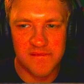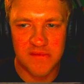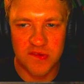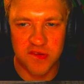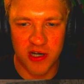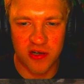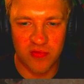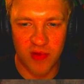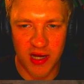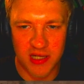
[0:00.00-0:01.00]
trying to
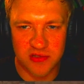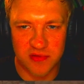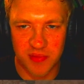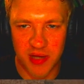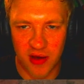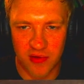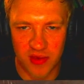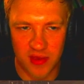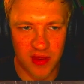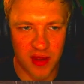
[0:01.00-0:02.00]
rise from
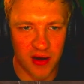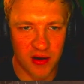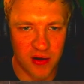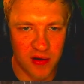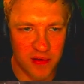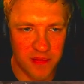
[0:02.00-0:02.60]
down there.